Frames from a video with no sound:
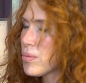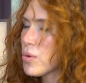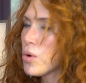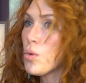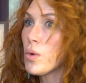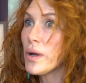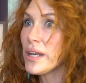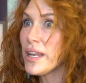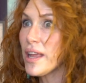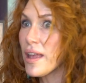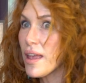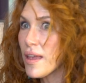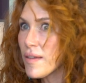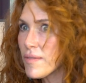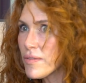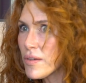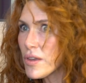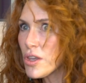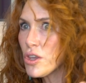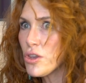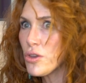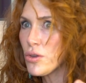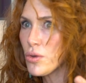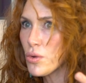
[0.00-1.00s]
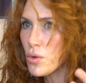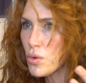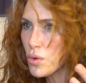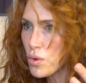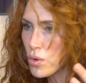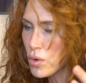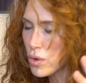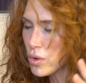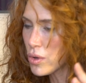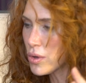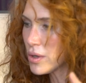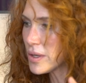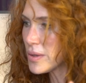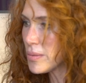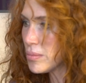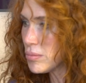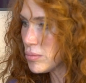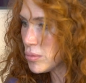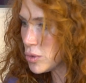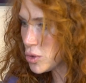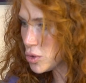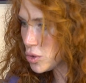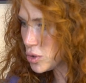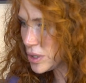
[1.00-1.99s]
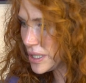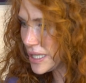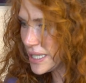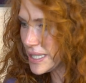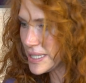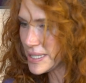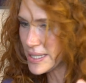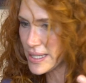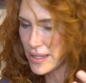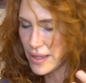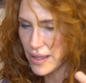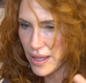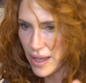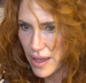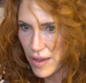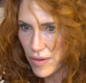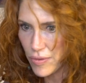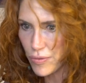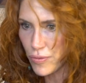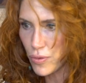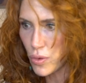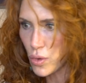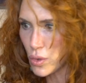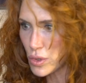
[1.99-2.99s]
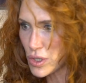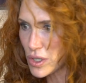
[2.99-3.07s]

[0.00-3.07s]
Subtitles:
or whatever your mood is there for.